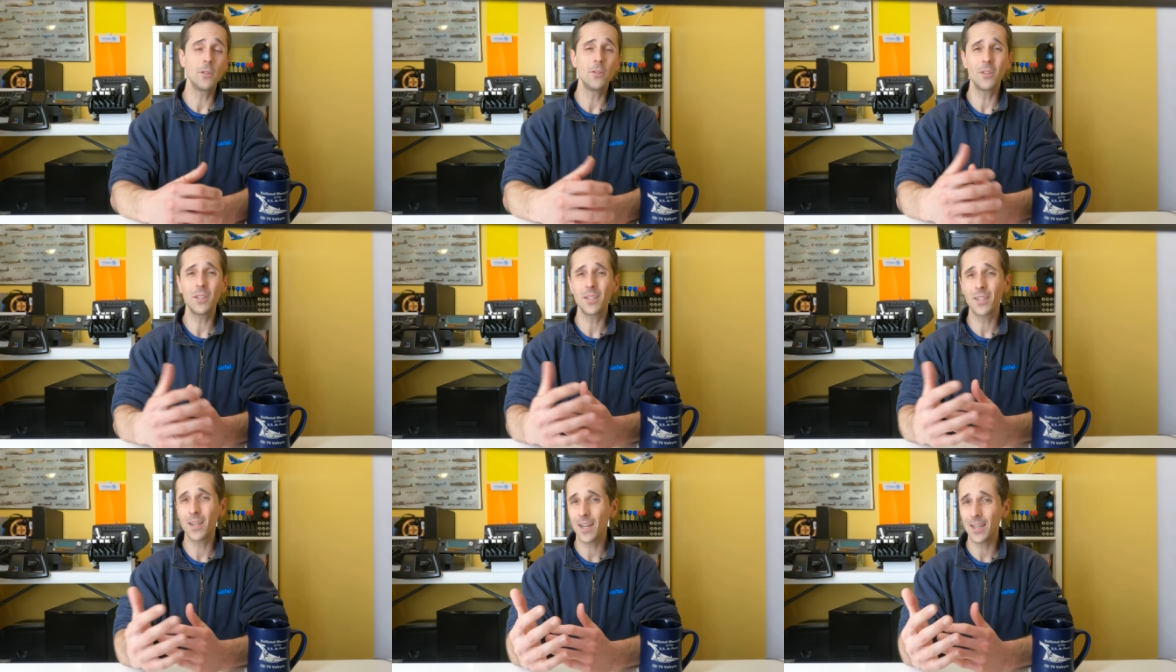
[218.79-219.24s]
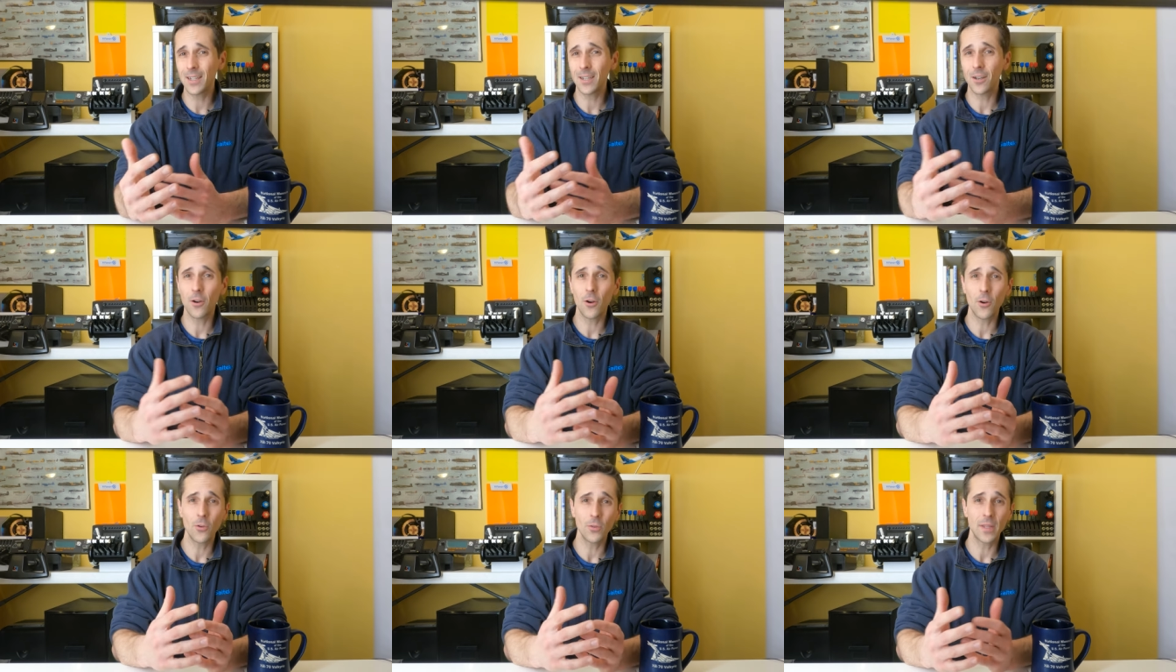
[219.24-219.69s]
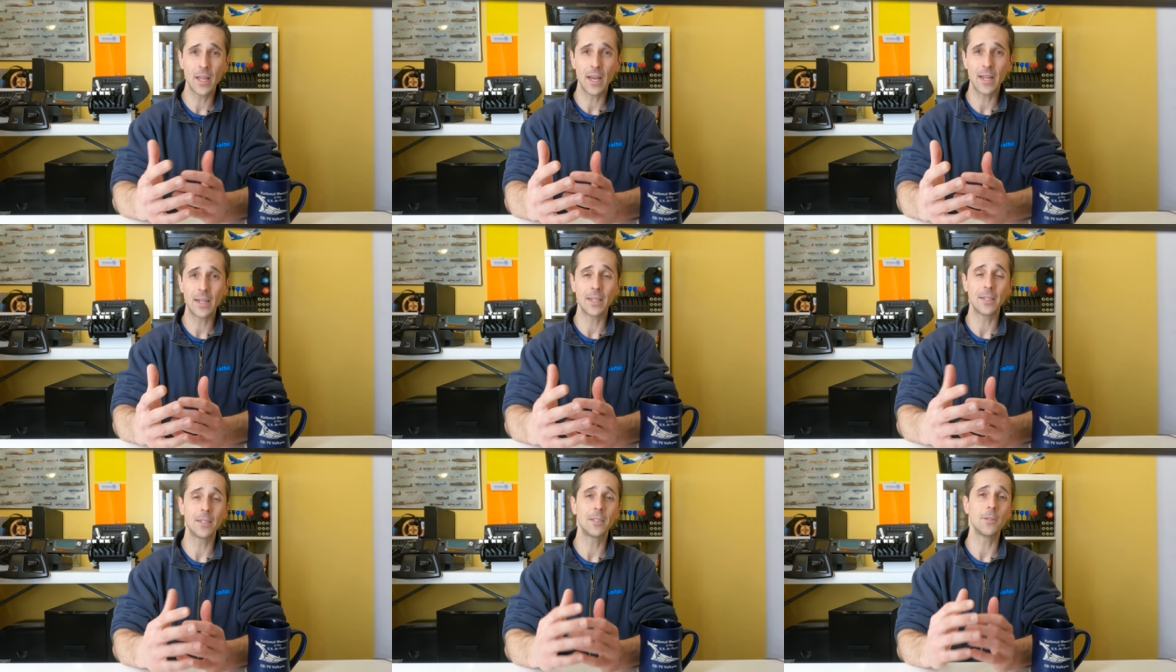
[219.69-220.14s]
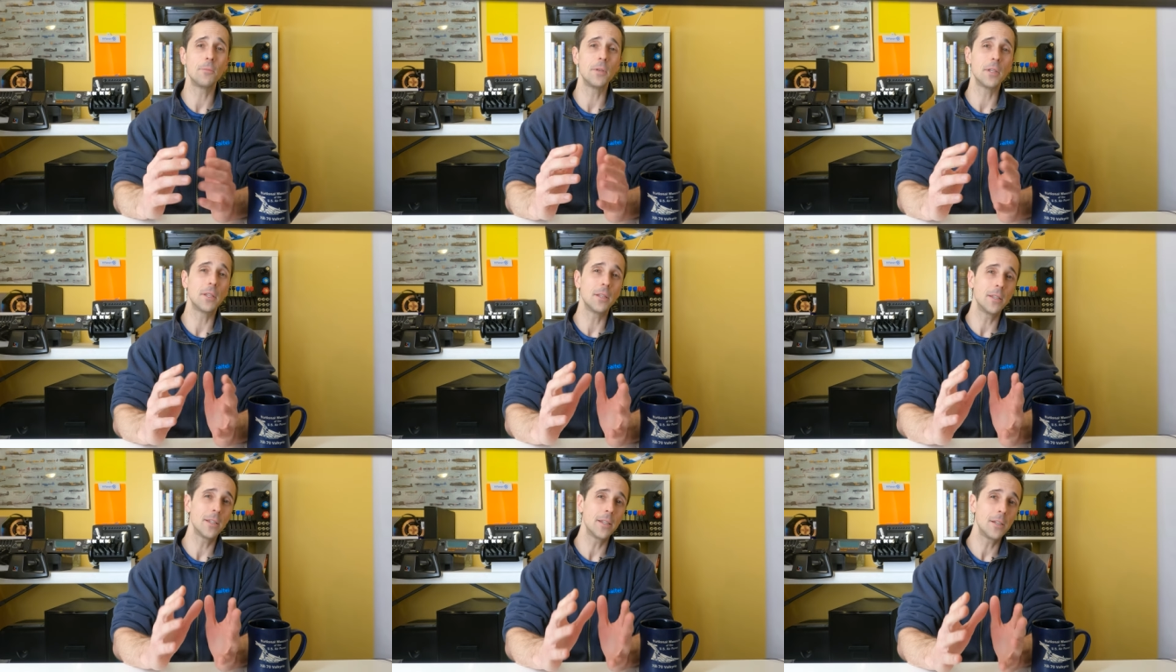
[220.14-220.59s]
you can kind of hone that in to
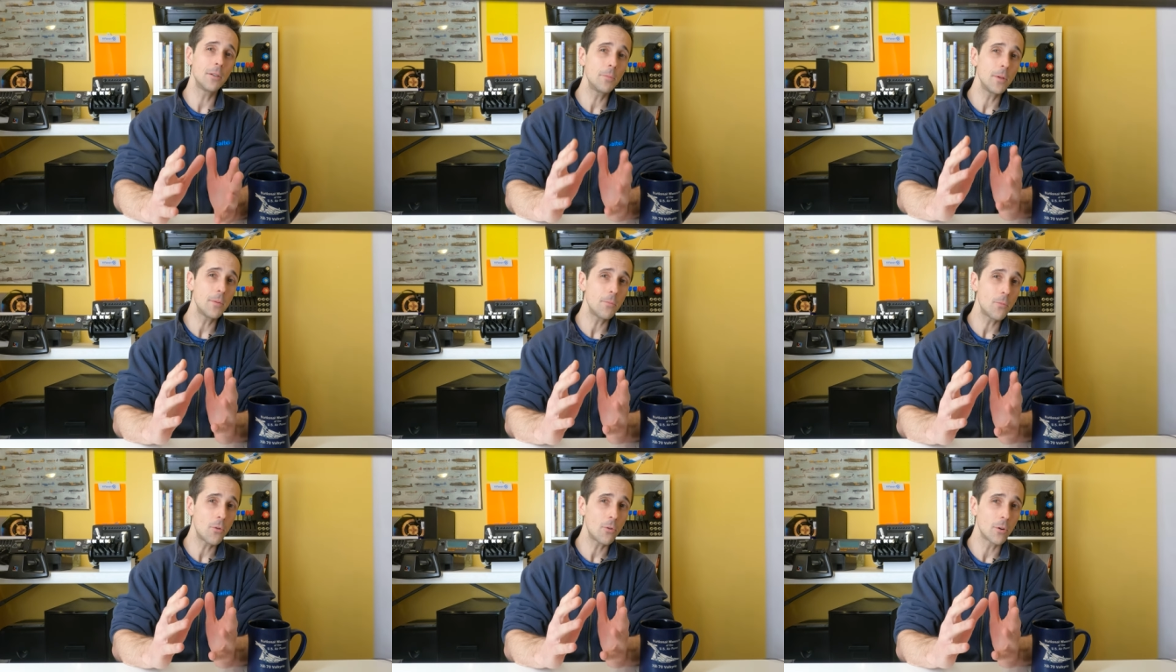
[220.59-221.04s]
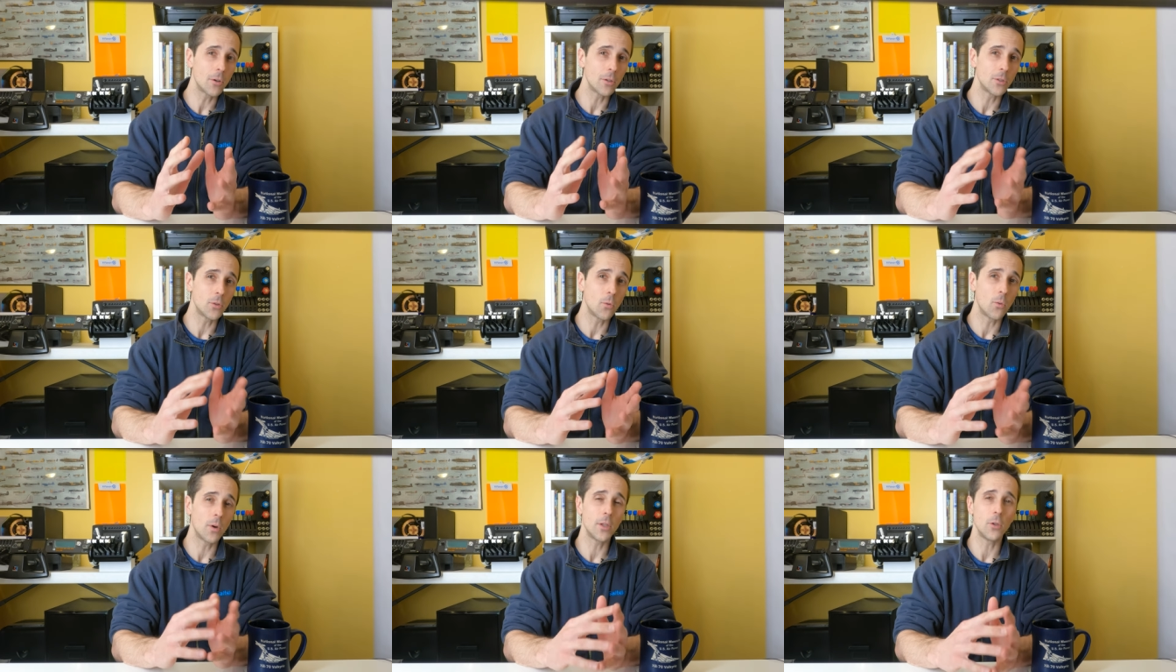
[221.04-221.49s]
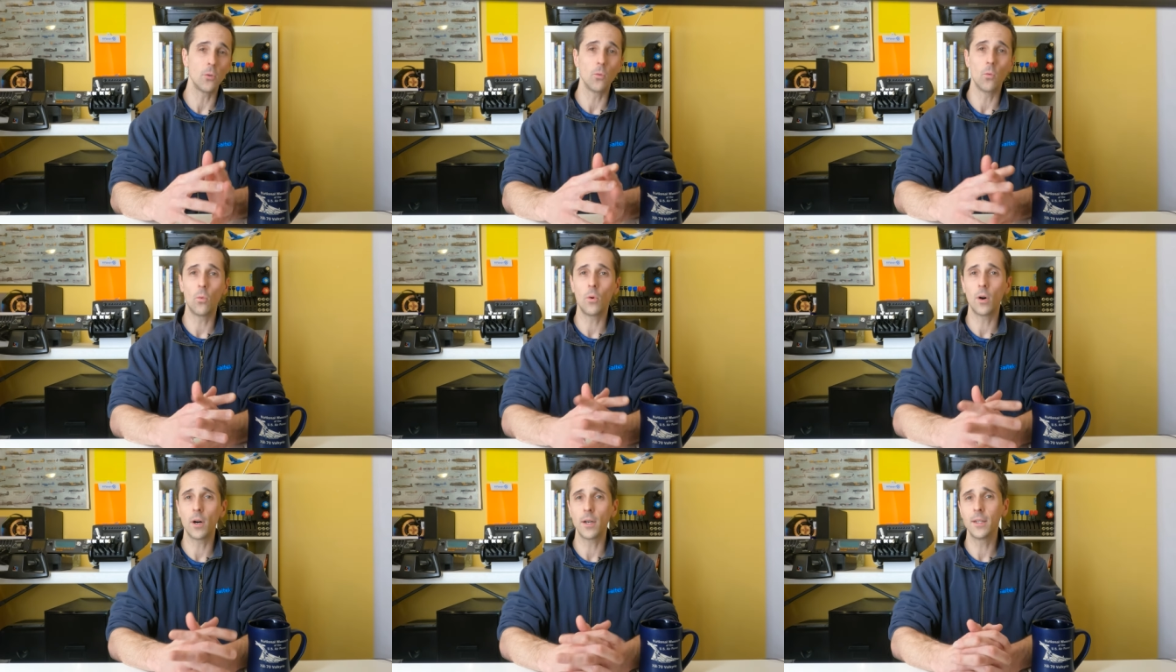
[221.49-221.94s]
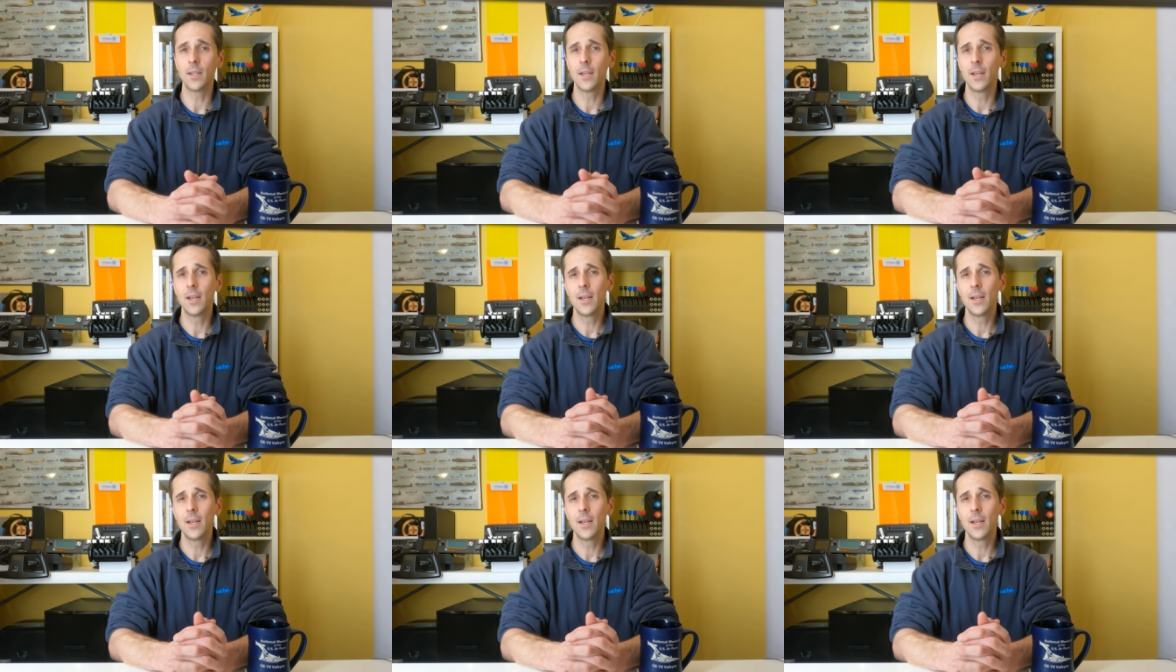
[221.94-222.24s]
be a little bit more to what you want.